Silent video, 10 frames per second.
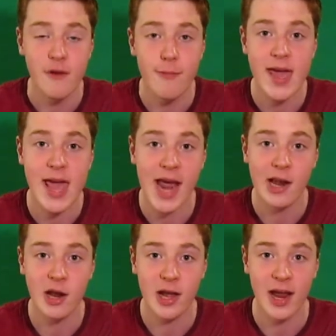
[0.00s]
For me,
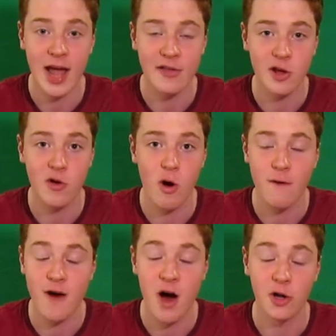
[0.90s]
England are going to get to the
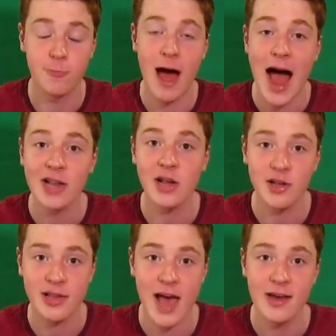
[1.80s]
quarterfinals. But as I
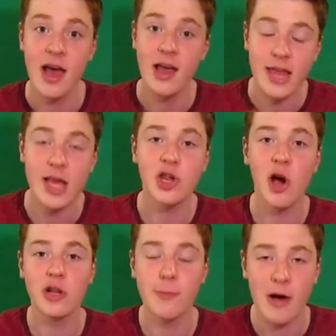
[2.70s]
said, this
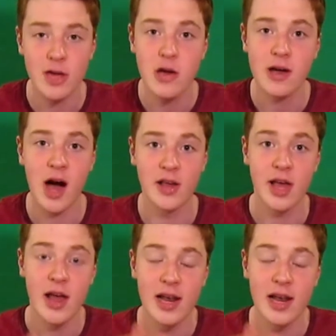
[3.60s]
show is about you guys.